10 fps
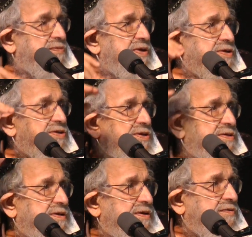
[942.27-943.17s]

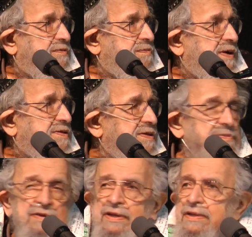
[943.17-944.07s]
regions of
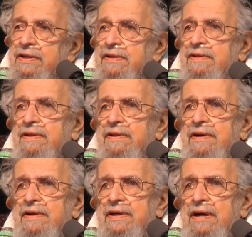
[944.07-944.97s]
possibilities that
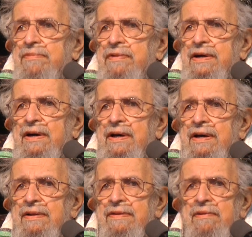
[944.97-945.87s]
are
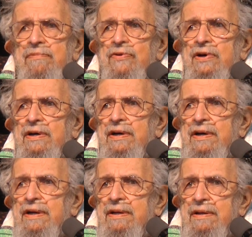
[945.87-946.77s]
Dharmakaya,
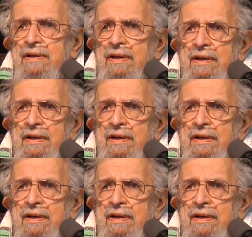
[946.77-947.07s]
Sambhogakaya,